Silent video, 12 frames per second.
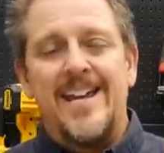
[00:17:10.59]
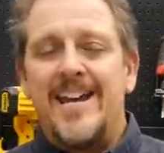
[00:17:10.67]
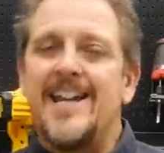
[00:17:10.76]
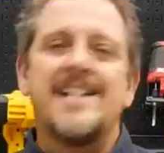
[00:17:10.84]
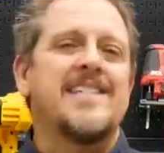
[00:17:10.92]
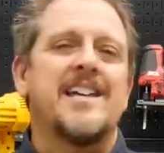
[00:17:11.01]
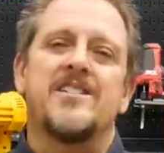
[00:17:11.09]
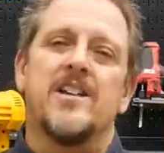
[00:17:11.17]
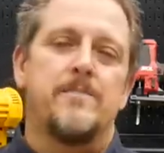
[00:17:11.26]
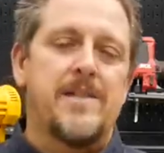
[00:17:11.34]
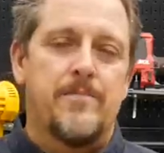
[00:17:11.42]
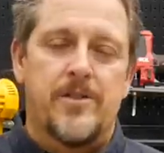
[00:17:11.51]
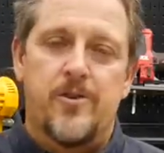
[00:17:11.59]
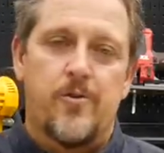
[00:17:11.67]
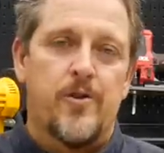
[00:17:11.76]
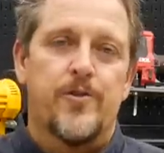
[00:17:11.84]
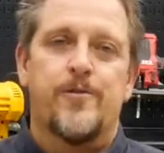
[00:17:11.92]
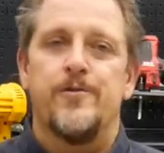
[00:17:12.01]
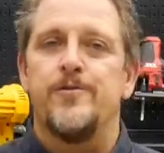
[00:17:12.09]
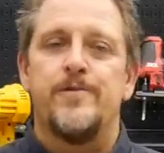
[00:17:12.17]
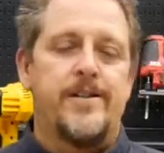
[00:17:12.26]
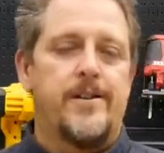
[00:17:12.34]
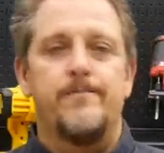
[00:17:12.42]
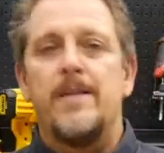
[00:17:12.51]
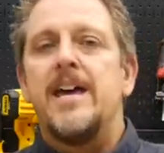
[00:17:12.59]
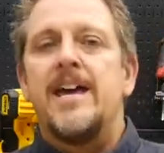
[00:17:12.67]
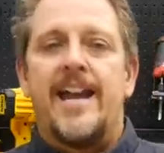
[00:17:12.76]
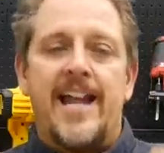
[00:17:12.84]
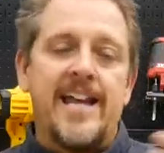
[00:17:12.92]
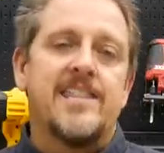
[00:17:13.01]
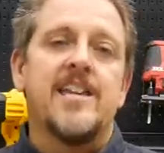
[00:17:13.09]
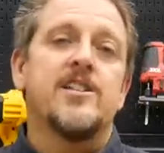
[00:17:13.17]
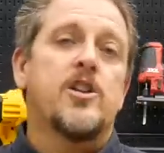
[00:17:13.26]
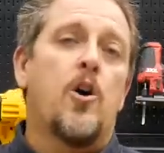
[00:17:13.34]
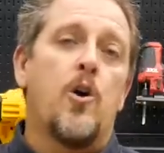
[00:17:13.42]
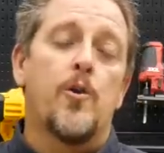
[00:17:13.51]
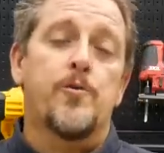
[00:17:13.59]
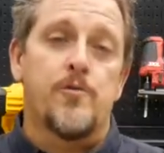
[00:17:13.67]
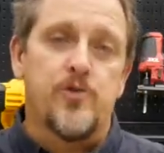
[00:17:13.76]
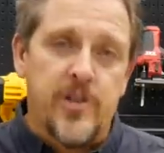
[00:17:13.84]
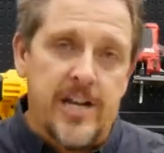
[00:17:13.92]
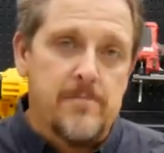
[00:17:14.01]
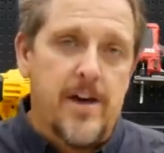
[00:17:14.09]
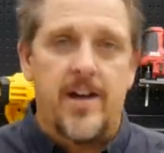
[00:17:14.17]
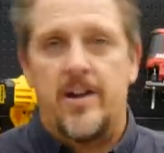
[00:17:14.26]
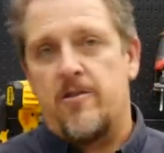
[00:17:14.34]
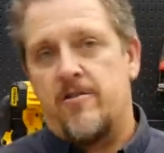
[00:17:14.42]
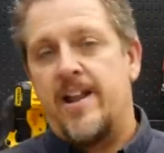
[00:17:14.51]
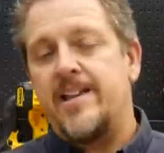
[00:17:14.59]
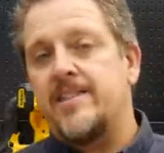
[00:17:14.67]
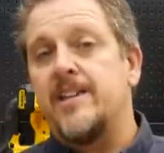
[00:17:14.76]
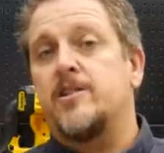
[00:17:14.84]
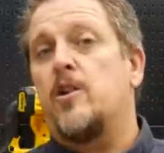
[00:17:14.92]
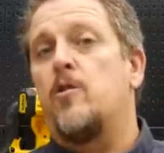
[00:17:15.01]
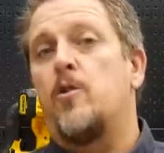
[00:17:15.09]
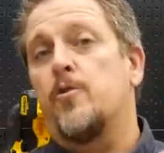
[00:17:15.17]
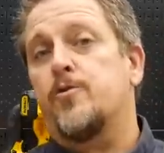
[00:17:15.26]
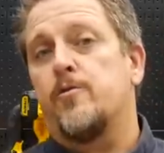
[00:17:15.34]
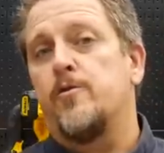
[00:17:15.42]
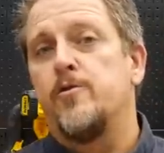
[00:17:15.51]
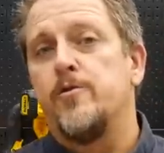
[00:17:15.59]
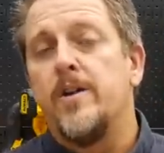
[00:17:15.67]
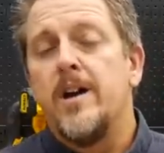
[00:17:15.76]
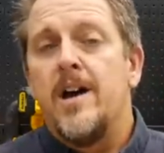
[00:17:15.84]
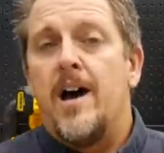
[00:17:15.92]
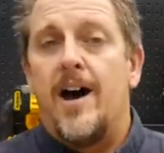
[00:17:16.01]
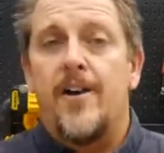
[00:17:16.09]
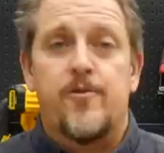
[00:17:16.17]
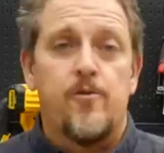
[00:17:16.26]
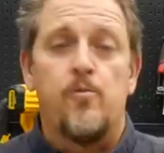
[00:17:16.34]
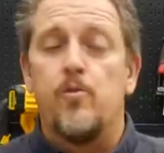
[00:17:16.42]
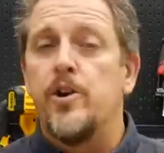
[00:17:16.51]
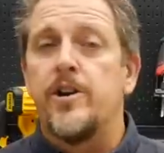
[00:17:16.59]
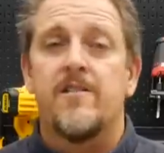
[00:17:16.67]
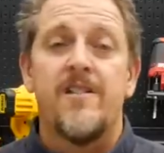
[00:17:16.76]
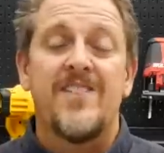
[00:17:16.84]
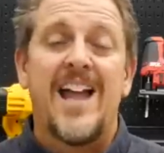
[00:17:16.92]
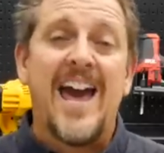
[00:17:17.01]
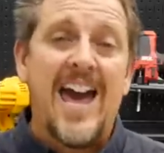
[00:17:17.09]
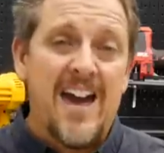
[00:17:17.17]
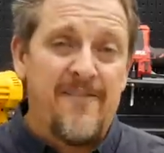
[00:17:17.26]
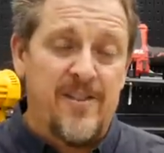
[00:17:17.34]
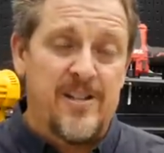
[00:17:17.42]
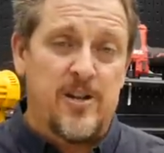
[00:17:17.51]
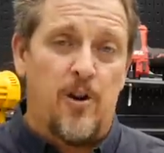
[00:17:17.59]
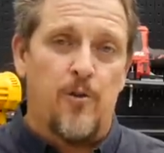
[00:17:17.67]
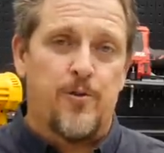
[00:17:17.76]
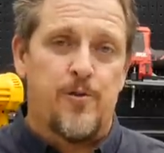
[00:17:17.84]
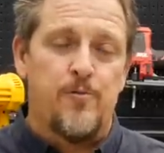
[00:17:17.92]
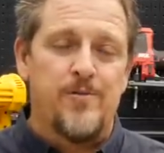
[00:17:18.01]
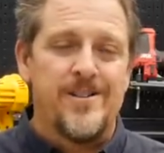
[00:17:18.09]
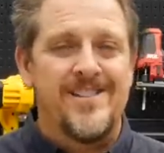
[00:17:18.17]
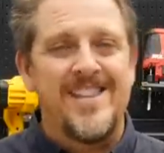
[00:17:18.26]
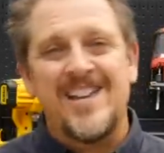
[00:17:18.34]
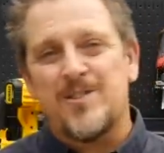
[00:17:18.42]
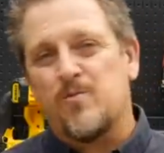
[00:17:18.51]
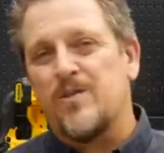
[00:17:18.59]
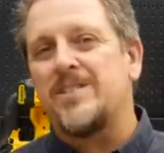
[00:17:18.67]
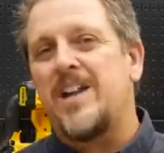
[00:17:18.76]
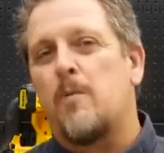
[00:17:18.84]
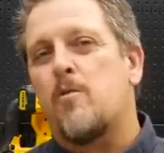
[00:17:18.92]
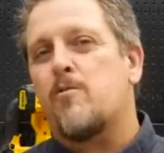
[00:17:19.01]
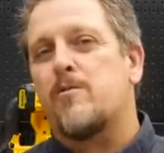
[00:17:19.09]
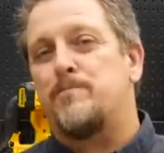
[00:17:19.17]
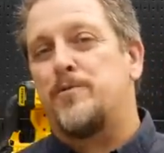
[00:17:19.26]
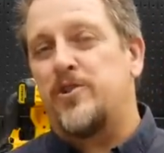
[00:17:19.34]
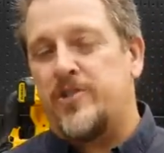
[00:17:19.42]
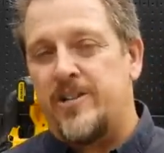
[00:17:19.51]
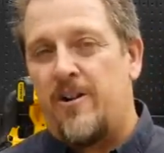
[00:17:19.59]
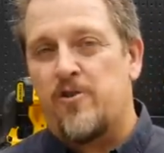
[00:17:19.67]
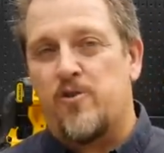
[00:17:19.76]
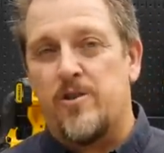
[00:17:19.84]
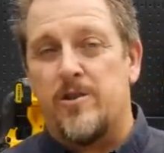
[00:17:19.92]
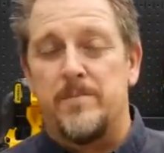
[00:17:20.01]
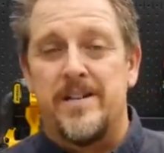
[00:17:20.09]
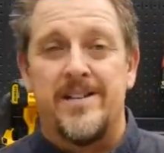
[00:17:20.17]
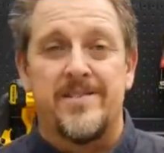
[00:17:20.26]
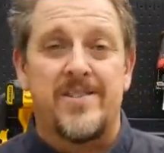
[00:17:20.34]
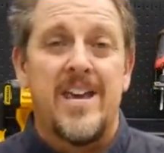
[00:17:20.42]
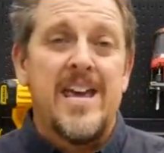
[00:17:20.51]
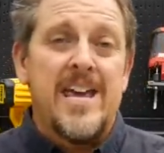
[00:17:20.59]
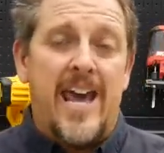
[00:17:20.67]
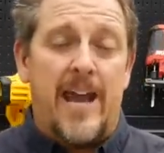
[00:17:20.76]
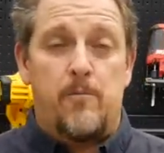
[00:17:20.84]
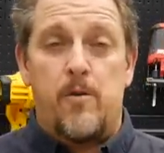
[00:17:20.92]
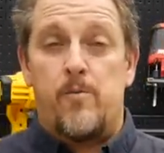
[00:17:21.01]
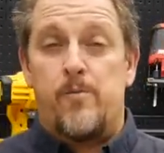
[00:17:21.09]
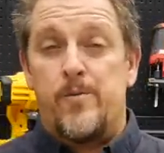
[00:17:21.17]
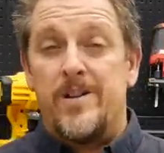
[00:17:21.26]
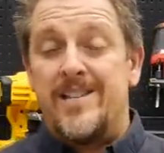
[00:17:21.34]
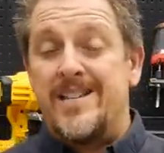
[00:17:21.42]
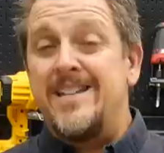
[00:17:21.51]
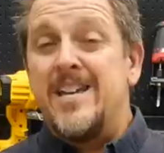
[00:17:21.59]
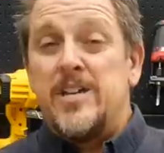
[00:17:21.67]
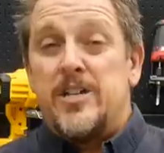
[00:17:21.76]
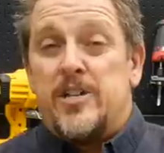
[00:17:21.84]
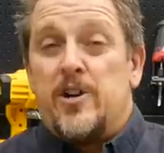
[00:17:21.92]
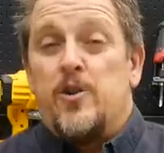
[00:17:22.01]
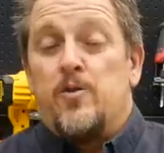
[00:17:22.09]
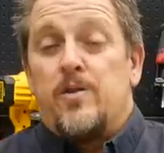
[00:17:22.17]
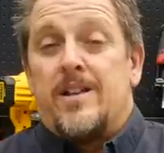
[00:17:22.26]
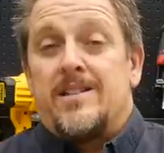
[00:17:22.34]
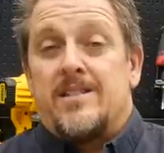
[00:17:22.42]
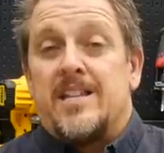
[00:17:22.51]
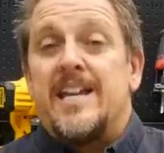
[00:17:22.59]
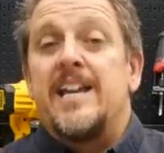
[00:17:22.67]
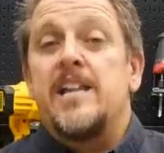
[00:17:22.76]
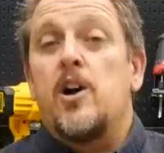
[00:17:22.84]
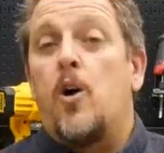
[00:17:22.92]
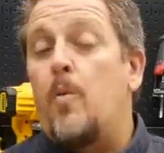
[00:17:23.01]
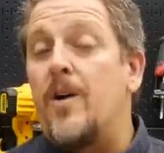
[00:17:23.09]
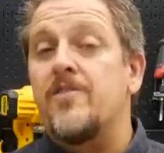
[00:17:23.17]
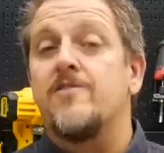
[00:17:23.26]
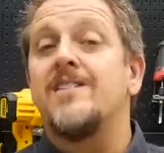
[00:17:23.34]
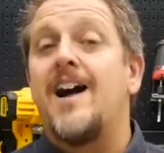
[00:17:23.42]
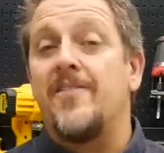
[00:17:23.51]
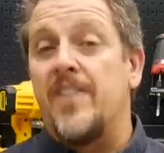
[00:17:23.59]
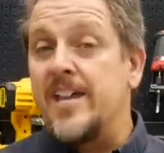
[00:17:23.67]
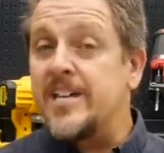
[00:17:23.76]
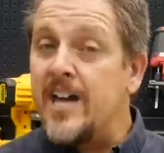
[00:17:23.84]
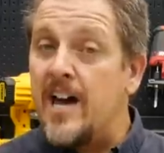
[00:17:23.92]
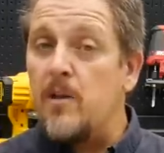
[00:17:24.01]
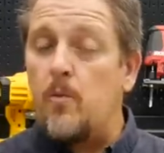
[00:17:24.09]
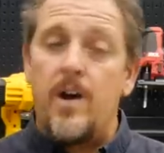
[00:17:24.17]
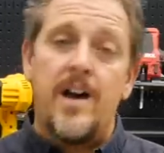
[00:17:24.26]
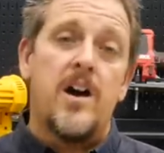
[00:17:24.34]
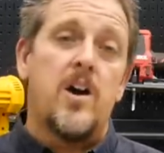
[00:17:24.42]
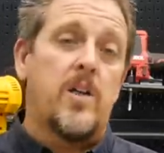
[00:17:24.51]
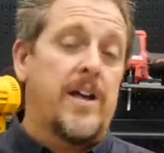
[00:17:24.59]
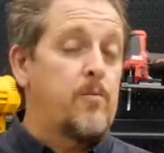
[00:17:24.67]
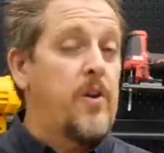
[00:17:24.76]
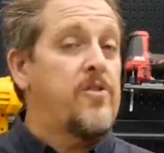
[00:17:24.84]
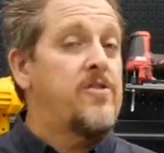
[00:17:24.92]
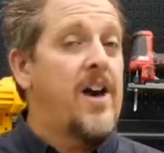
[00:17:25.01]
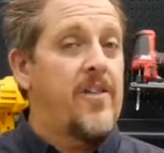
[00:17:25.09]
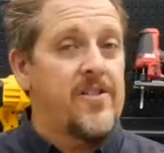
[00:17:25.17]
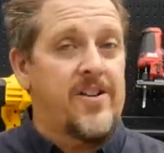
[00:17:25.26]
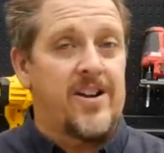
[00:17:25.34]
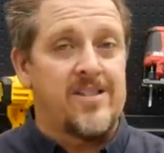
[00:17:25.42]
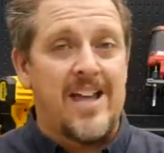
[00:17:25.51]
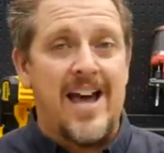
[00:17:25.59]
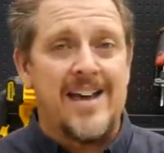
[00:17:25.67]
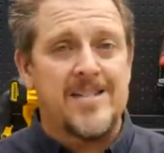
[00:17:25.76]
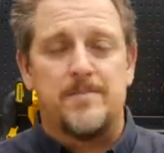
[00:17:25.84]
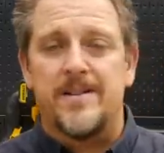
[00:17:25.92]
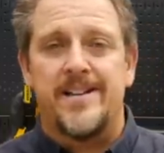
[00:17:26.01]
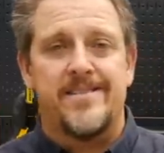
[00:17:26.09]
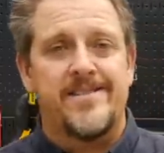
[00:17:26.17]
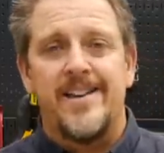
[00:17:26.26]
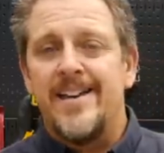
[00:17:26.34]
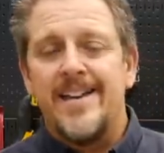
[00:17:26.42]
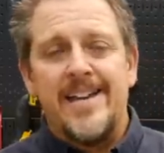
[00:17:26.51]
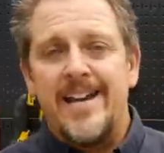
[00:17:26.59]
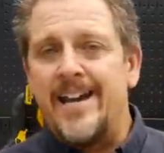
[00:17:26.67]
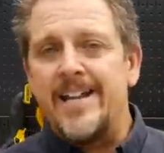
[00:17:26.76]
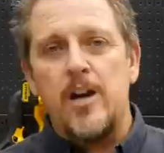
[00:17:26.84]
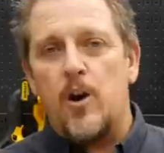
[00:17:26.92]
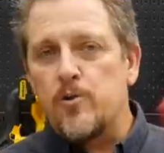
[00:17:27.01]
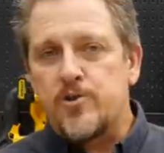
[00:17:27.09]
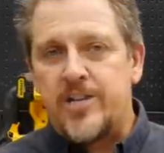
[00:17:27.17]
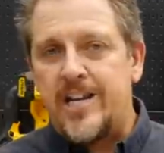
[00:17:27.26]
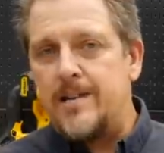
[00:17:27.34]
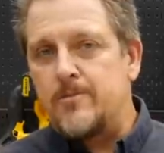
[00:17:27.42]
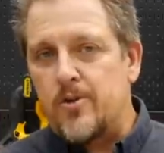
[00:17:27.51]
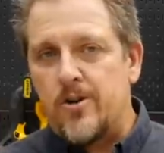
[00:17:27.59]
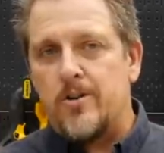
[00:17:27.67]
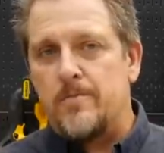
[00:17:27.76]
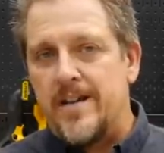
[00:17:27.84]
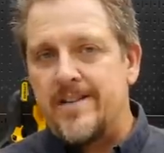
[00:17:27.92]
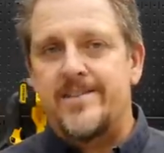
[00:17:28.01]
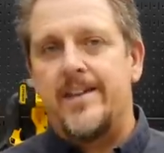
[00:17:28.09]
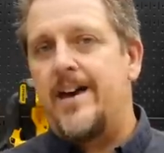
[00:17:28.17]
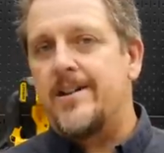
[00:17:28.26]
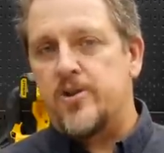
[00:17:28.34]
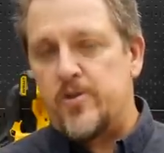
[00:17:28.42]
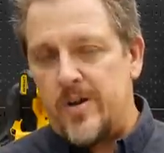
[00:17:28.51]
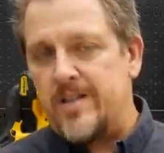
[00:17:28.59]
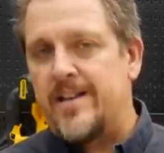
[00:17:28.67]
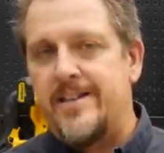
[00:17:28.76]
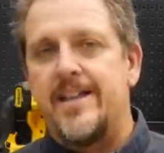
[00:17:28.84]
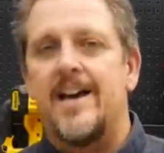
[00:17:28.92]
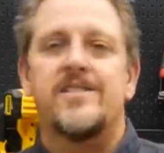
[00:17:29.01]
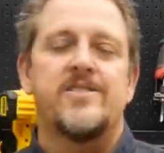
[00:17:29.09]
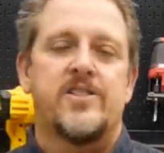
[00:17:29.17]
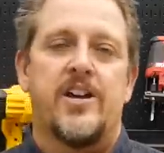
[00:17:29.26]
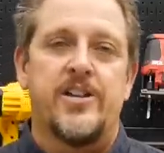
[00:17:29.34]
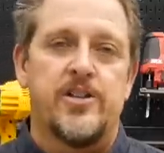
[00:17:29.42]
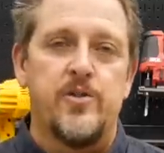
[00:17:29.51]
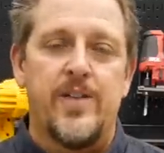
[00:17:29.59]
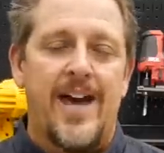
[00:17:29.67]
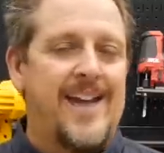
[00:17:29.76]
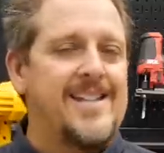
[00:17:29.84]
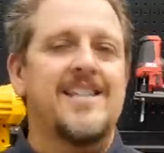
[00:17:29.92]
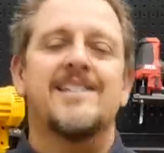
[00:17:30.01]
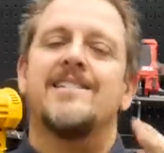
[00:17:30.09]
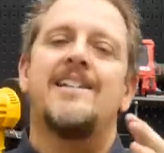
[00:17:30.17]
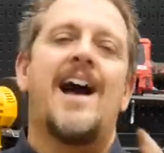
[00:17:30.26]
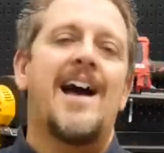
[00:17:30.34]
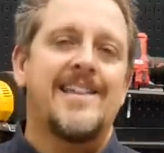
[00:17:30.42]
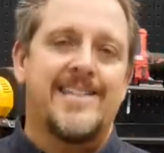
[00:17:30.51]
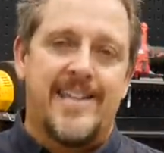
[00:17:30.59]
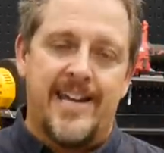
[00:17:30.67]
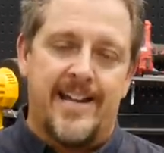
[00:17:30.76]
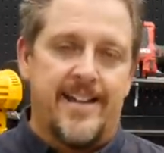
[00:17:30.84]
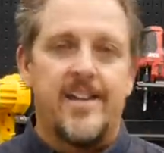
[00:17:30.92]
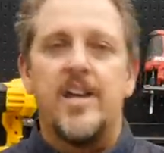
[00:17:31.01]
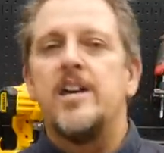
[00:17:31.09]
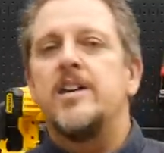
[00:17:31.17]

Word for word: Anything's going to be able to drill through, you know, an eighth-inch hole through sheet metal, or an eighth-inch hole through uh, through wood, or even a half-inch hole through wood. That's really not where we're pushing our drill bits, and we're really, you know, leaning on whether or not they cut well and whether or not they're going to last. Because any old cheap drill bit set or drill index is going to do that. And listen, I get it.